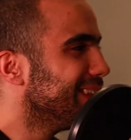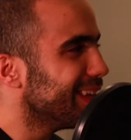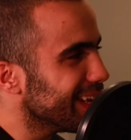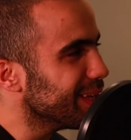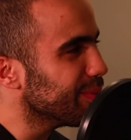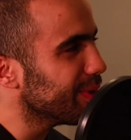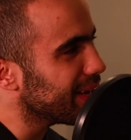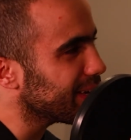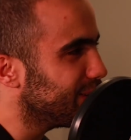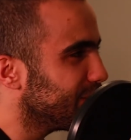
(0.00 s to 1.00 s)
Did anybody
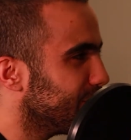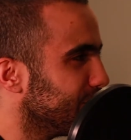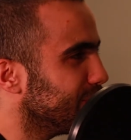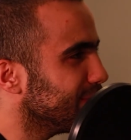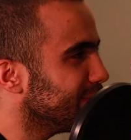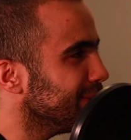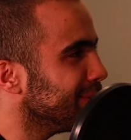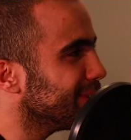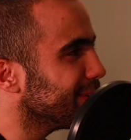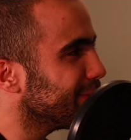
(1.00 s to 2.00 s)
actually go to a gym on January?